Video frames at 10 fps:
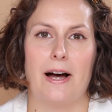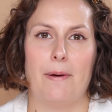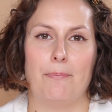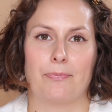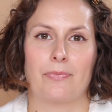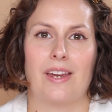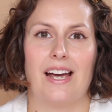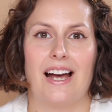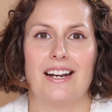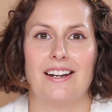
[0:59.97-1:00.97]
And
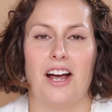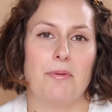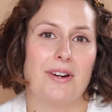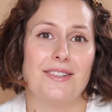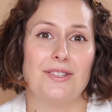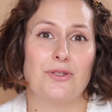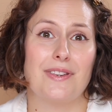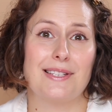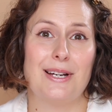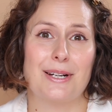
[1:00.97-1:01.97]
I hope you guys enjoy
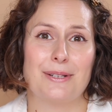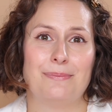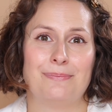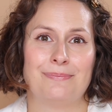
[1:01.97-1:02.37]
this look.